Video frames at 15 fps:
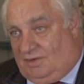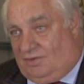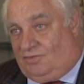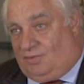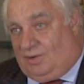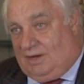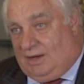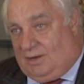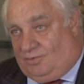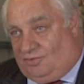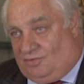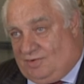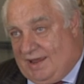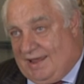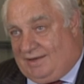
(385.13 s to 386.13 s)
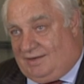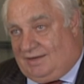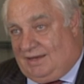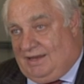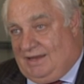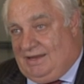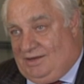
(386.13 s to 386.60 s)
three
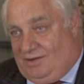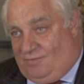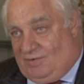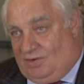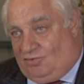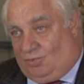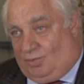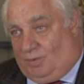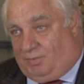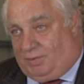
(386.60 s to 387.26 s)
outstanding individual